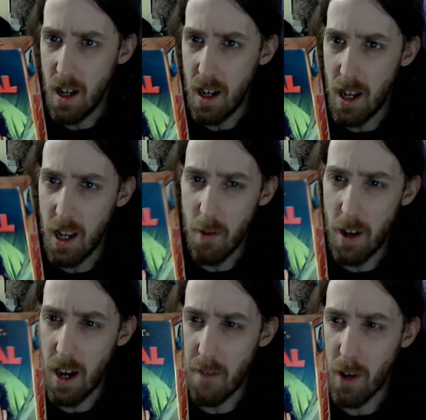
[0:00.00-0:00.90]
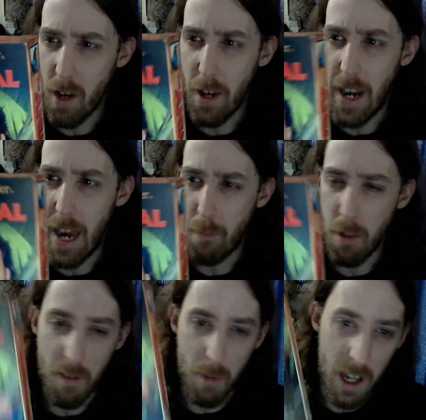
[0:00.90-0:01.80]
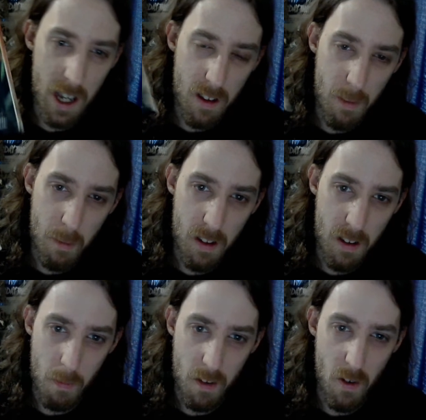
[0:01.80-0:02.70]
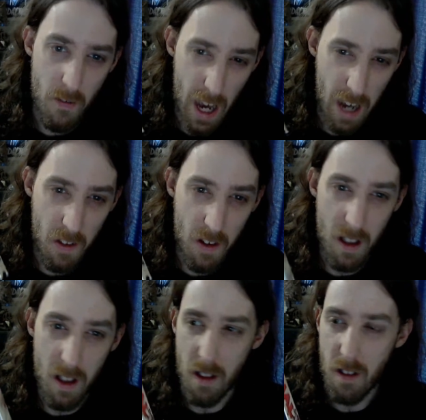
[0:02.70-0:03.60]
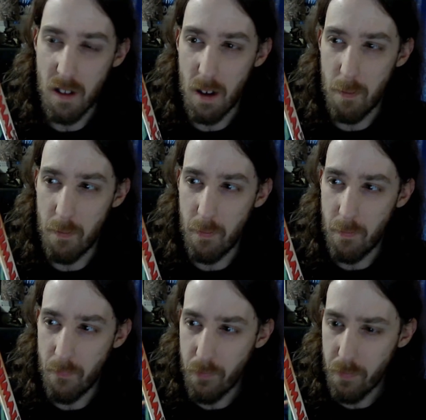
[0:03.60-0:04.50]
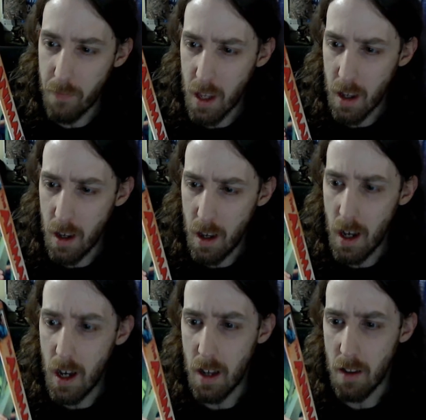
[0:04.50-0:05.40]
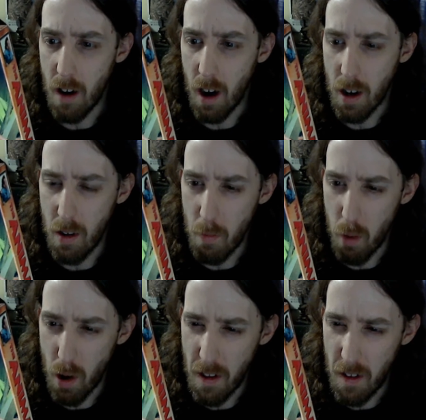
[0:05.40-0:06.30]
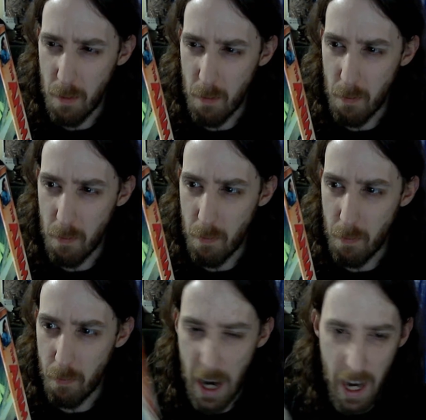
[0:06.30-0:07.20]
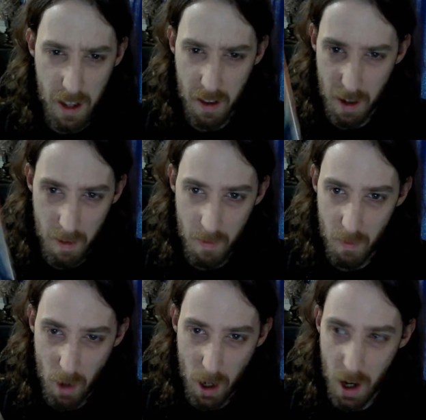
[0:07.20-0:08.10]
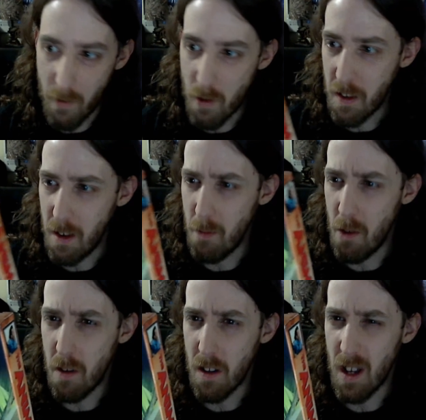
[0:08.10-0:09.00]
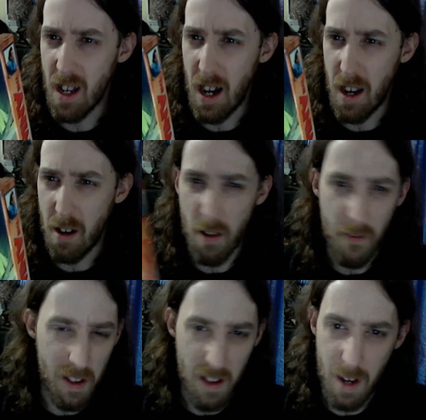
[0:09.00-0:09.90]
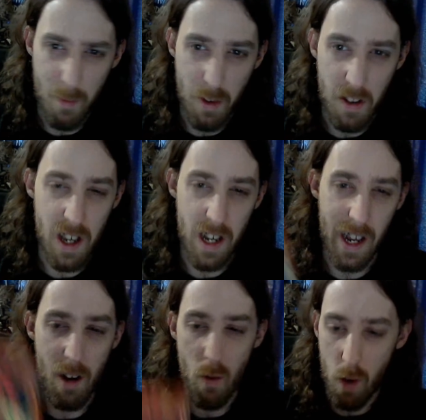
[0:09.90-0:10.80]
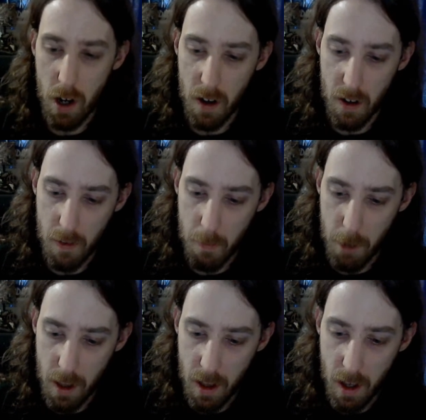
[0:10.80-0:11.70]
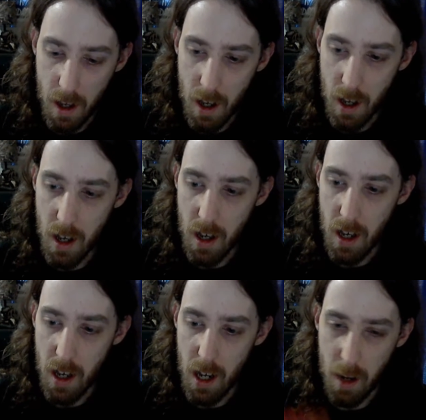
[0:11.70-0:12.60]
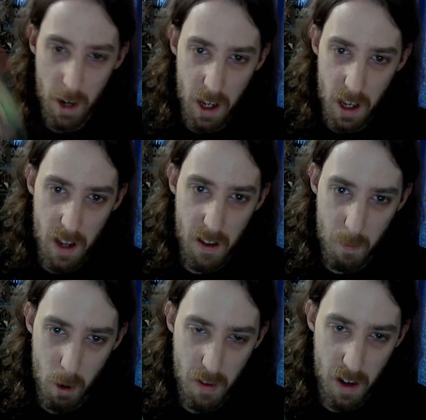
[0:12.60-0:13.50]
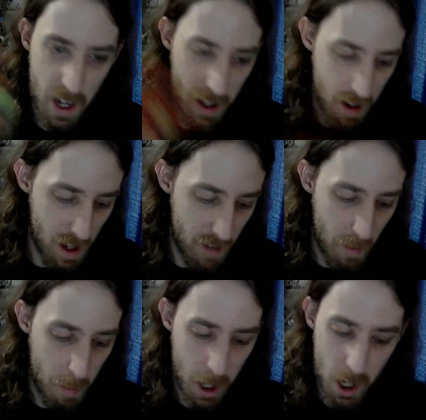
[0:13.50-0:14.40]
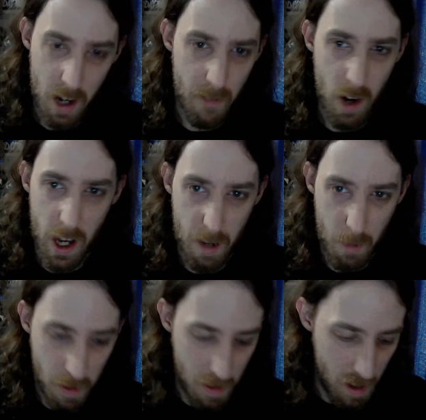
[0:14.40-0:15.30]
Anyway, I forget what happens, but he ends up in some sort of accident, and some doctor brings him back, like, recovers him using, I don't know if it's animal DNA or what it is, but anyway, he has the personality of a bunch of different animals.